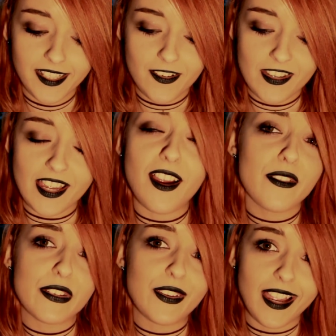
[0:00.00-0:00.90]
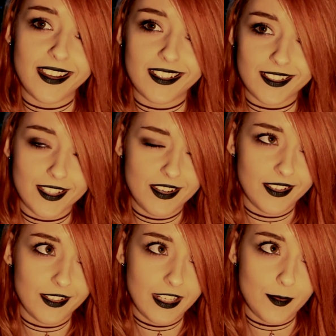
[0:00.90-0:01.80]
I mean, there are a few candidates here
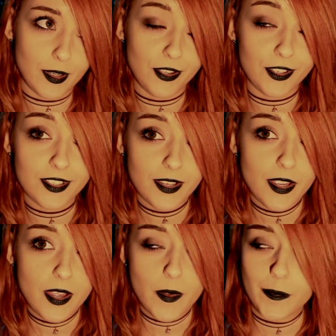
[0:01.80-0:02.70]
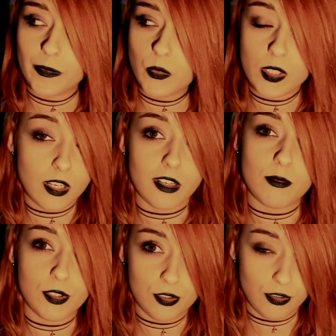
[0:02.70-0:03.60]
in the neighborhood. We're not going to
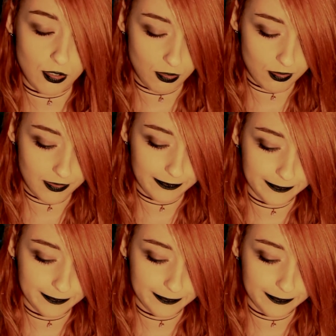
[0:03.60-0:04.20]
mention those.